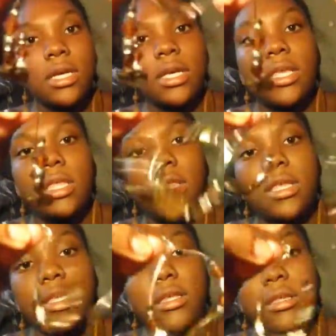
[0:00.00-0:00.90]

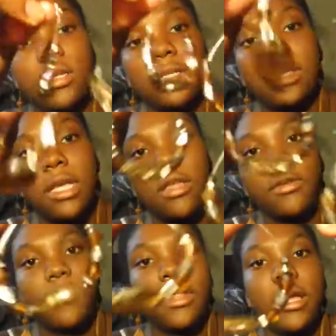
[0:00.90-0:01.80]
and this is the
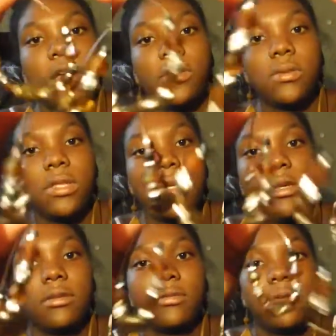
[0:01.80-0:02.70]
other one that goes with
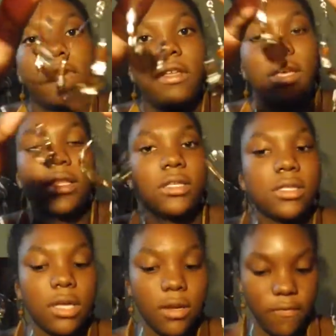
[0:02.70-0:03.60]
it. I feel like this
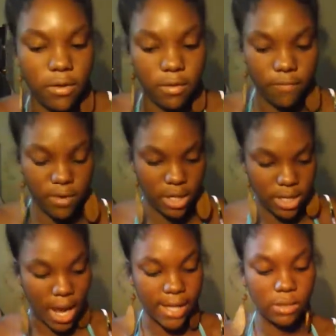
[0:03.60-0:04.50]
is going to be very
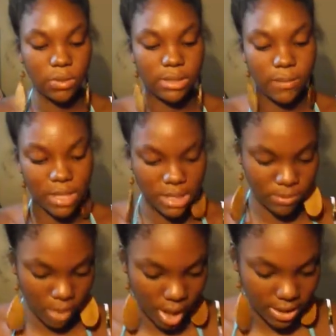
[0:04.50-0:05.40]
nice with some of these
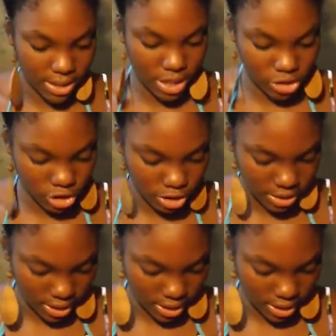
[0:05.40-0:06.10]
mock neck shirts I